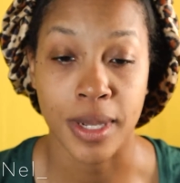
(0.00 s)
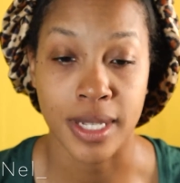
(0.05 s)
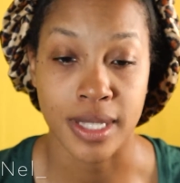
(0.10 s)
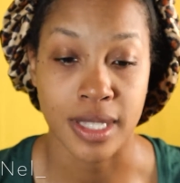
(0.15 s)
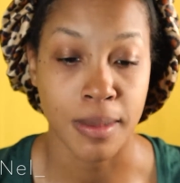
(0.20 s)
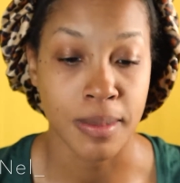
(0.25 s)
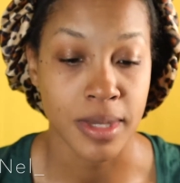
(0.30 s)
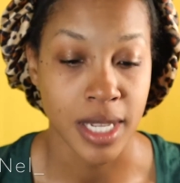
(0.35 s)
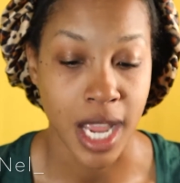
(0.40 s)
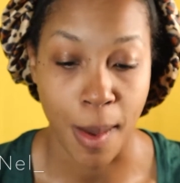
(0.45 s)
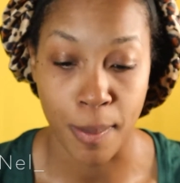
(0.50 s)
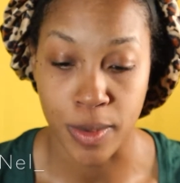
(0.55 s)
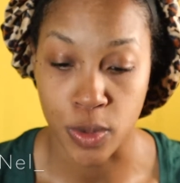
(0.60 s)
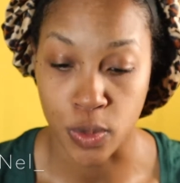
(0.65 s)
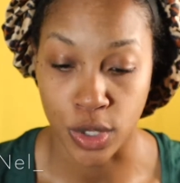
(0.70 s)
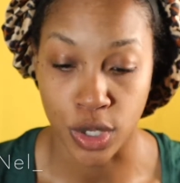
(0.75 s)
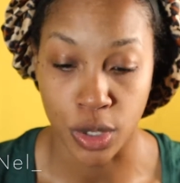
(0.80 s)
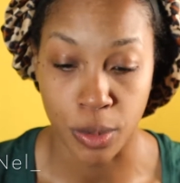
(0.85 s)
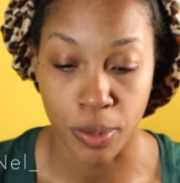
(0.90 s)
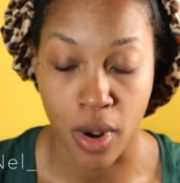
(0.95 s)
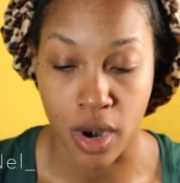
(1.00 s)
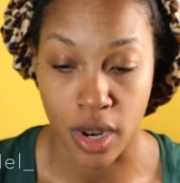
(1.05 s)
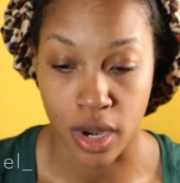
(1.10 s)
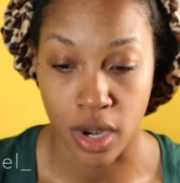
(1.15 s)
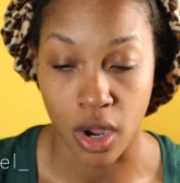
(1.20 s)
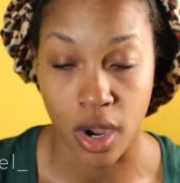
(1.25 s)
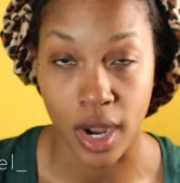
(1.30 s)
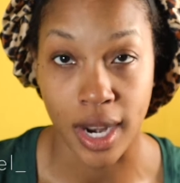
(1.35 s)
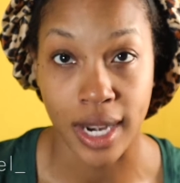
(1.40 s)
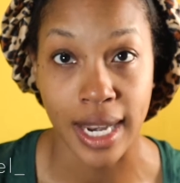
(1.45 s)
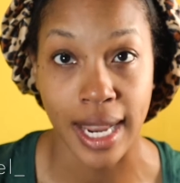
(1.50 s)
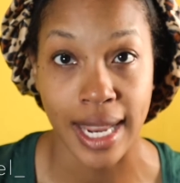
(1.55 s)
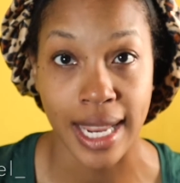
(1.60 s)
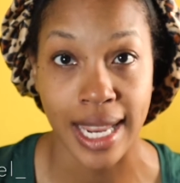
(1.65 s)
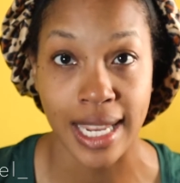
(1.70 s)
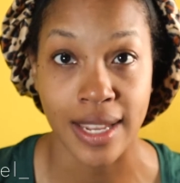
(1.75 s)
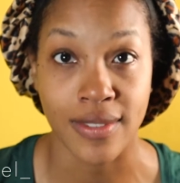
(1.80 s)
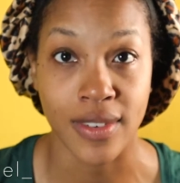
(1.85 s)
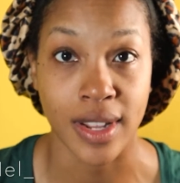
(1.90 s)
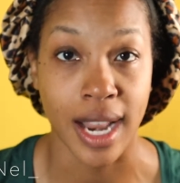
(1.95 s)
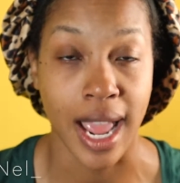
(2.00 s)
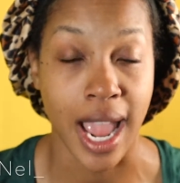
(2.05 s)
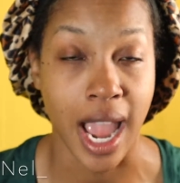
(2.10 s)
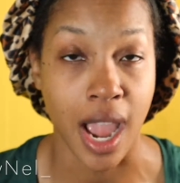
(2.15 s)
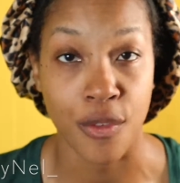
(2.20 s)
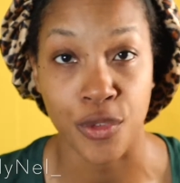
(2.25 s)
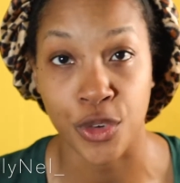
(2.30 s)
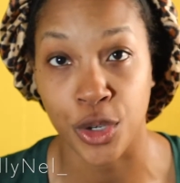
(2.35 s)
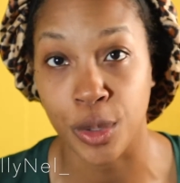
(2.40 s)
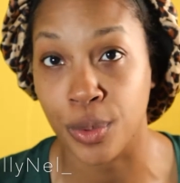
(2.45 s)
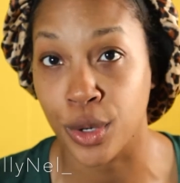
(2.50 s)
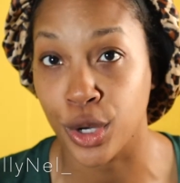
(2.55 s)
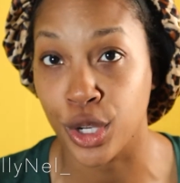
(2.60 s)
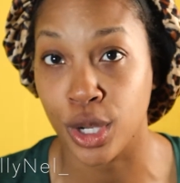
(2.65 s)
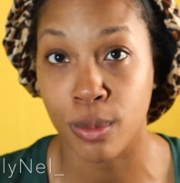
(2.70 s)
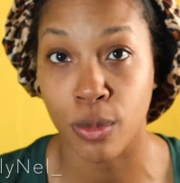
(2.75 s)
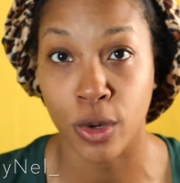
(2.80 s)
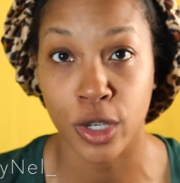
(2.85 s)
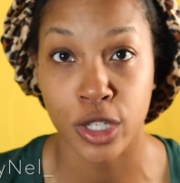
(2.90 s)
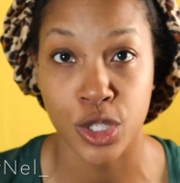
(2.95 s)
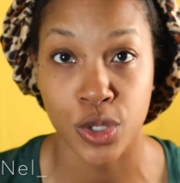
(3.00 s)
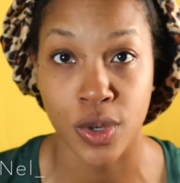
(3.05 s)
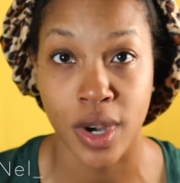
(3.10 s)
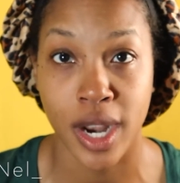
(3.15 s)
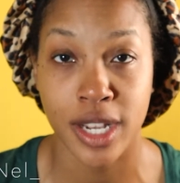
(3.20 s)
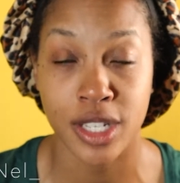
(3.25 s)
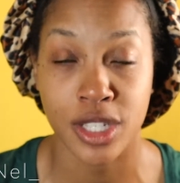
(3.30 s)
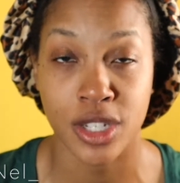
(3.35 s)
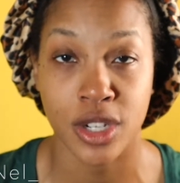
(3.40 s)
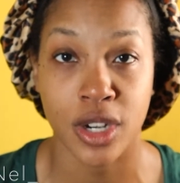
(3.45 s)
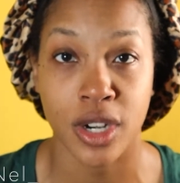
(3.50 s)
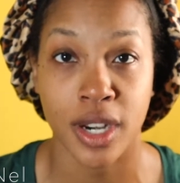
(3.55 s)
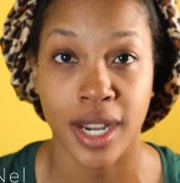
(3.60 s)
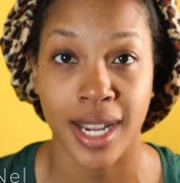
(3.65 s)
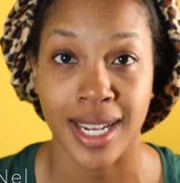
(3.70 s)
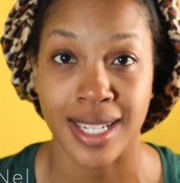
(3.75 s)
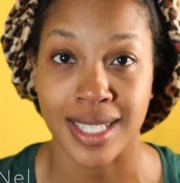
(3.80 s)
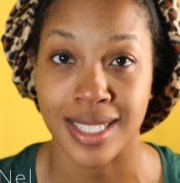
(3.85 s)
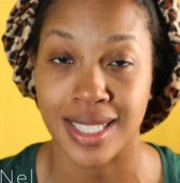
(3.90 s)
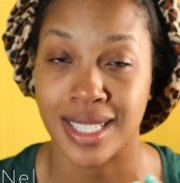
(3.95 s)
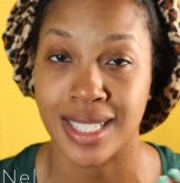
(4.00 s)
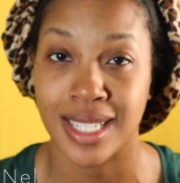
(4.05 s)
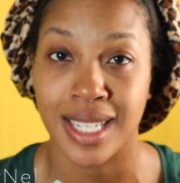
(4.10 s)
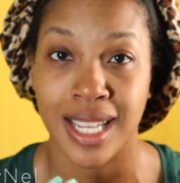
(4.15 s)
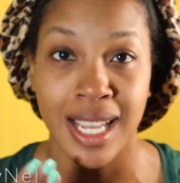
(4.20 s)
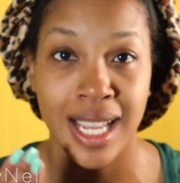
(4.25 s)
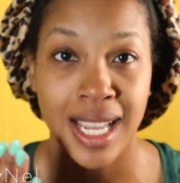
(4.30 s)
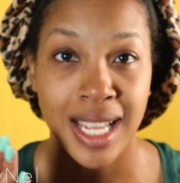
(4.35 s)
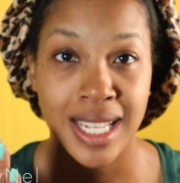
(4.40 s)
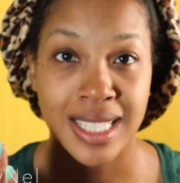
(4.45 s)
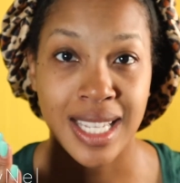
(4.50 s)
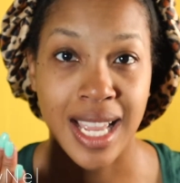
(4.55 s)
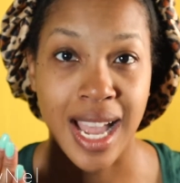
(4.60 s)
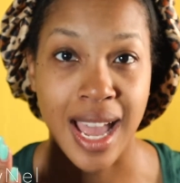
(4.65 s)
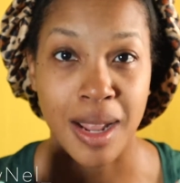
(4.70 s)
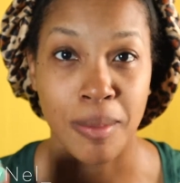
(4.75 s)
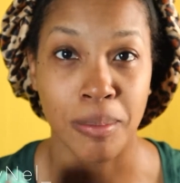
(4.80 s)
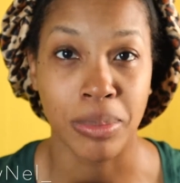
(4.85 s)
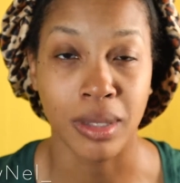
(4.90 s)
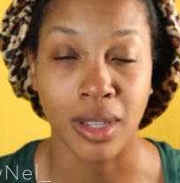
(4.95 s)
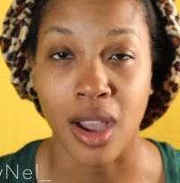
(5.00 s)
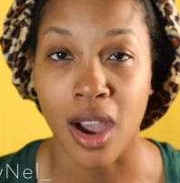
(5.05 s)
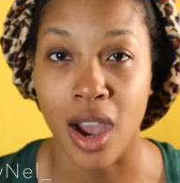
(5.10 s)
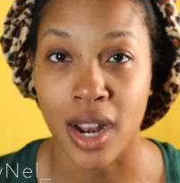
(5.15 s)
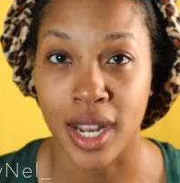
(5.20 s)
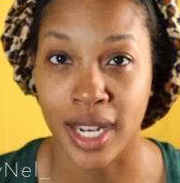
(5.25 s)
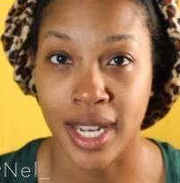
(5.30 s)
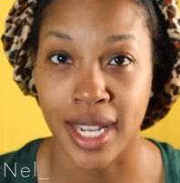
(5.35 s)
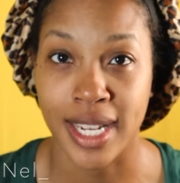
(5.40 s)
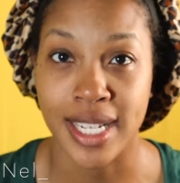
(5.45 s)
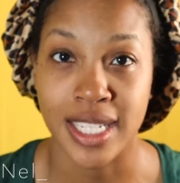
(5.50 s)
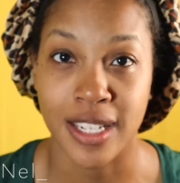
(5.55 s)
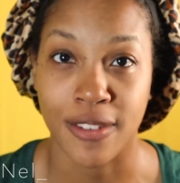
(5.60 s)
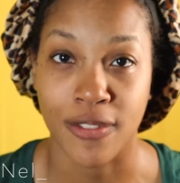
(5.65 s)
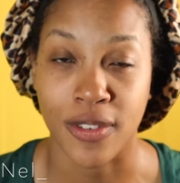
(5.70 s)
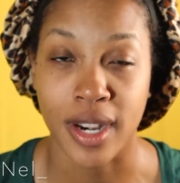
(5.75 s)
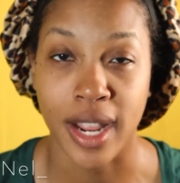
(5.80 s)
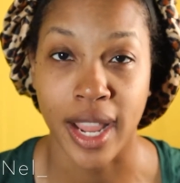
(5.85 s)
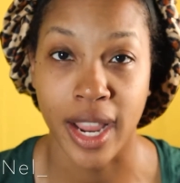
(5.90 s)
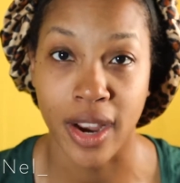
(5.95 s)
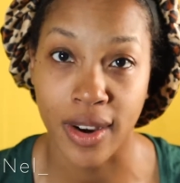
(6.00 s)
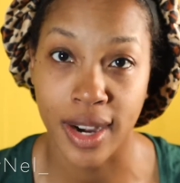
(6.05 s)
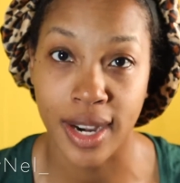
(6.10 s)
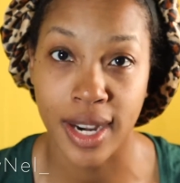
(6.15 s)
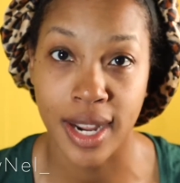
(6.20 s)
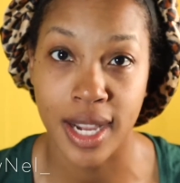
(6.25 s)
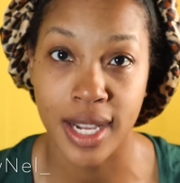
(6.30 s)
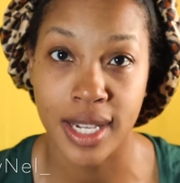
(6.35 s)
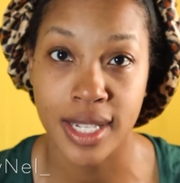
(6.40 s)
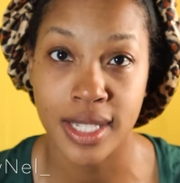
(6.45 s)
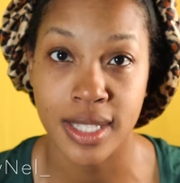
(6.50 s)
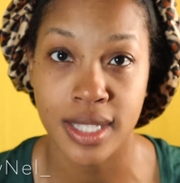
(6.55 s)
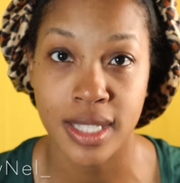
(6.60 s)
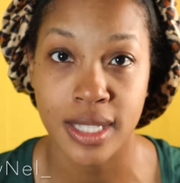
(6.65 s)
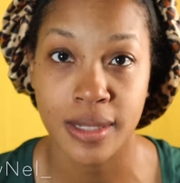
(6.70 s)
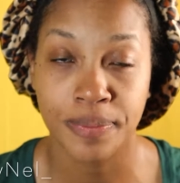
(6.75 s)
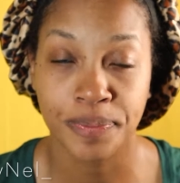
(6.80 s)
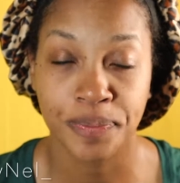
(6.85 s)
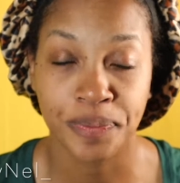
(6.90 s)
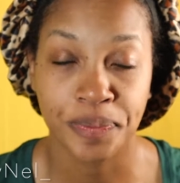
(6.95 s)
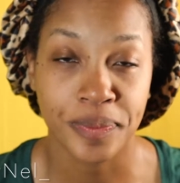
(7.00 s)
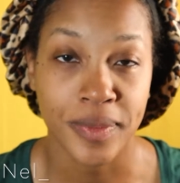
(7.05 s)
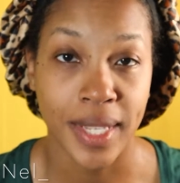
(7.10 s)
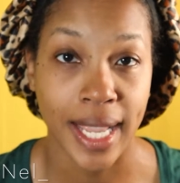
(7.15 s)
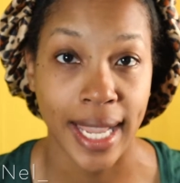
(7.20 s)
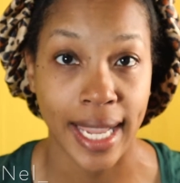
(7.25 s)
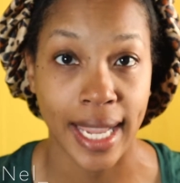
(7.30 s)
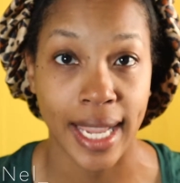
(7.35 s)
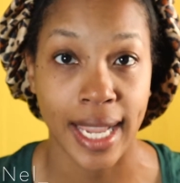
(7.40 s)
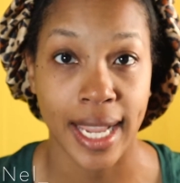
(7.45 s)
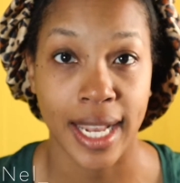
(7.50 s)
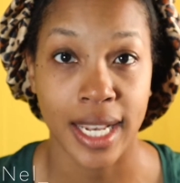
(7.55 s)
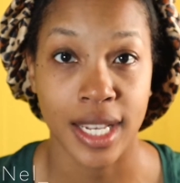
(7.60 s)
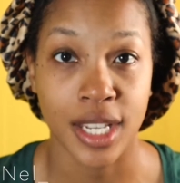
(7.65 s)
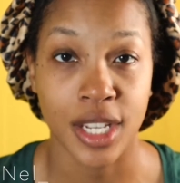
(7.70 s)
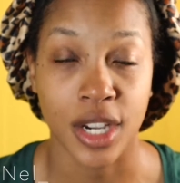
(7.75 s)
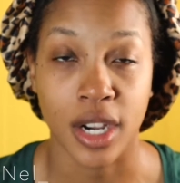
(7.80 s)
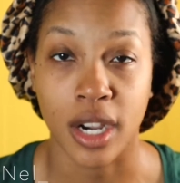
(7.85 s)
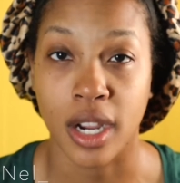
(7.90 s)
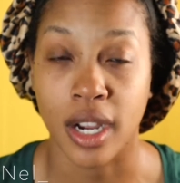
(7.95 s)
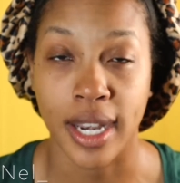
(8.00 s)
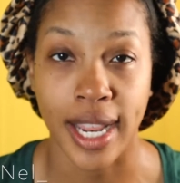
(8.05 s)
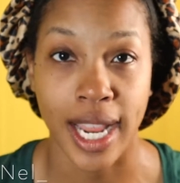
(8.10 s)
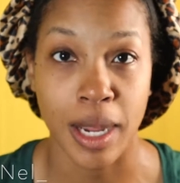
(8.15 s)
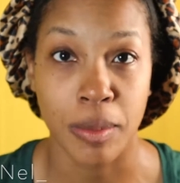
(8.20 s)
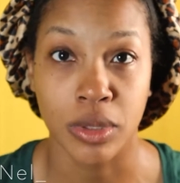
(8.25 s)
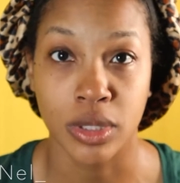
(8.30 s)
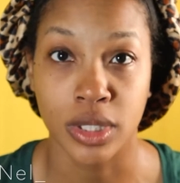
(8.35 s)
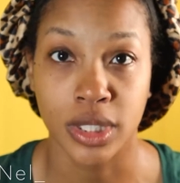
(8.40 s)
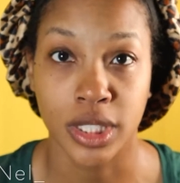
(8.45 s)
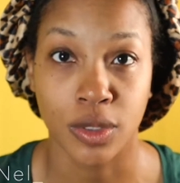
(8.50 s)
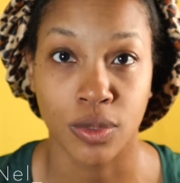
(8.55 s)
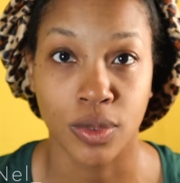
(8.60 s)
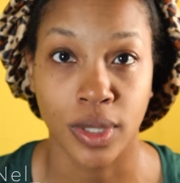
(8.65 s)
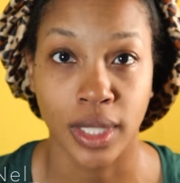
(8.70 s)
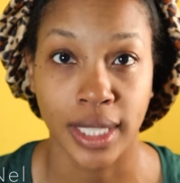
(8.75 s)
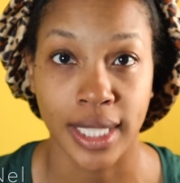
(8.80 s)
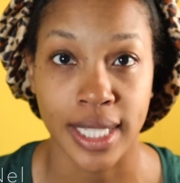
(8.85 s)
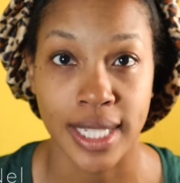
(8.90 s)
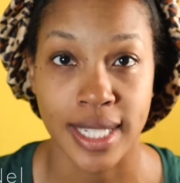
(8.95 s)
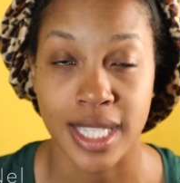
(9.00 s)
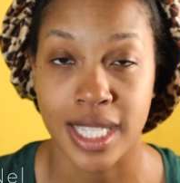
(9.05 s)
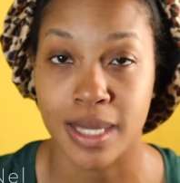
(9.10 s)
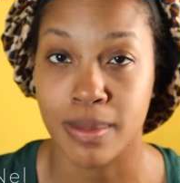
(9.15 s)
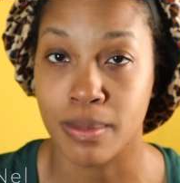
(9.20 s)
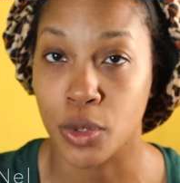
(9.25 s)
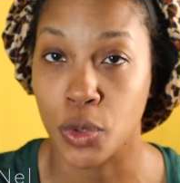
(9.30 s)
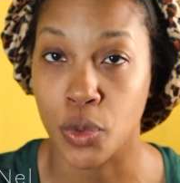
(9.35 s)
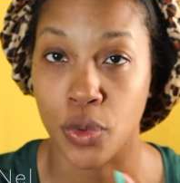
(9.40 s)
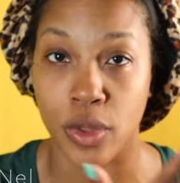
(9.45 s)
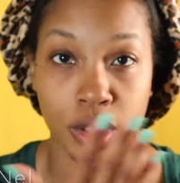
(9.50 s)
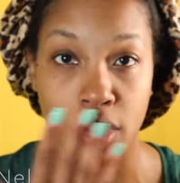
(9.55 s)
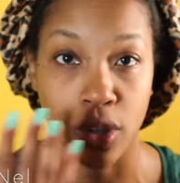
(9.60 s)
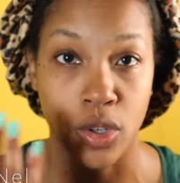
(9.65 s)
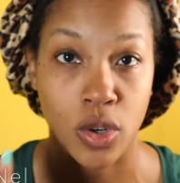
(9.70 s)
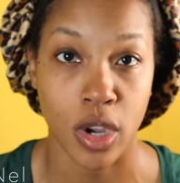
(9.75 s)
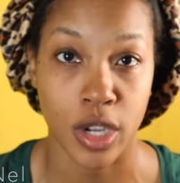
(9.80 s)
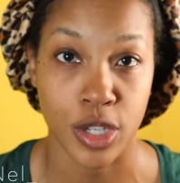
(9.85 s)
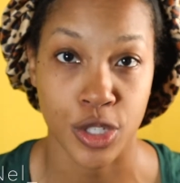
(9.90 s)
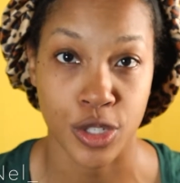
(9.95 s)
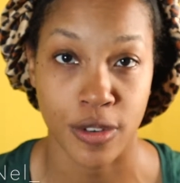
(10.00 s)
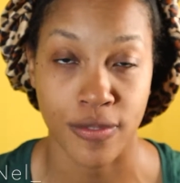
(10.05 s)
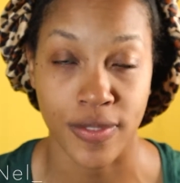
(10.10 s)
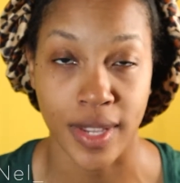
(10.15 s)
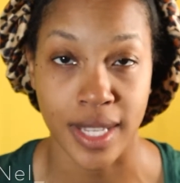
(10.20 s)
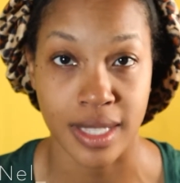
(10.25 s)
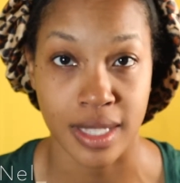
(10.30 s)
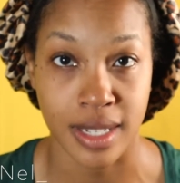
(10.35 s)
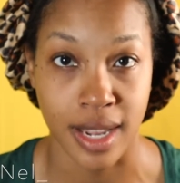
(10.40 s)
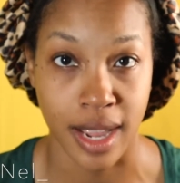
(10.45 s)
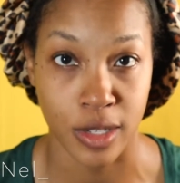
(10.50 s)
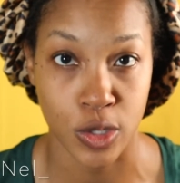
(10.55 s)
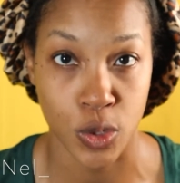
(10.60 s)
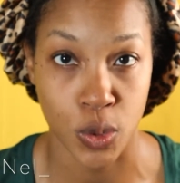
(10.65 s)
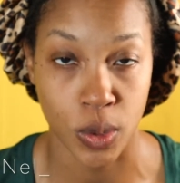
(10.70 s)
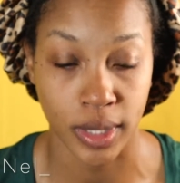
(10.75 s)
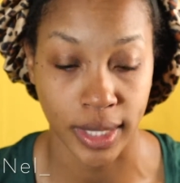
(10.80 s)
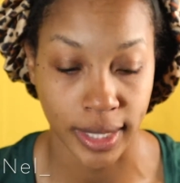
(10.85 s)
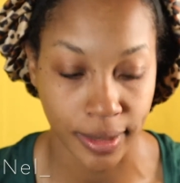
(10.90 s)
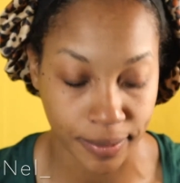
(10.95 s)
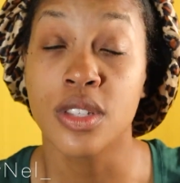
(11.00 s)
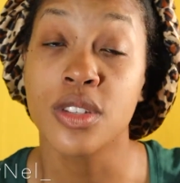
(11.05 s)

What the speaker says: Sometimes when you put it on, even after you put on your moisturizer, it's kind of blotted in different areas and you're unable to really smooth it across your face naturally.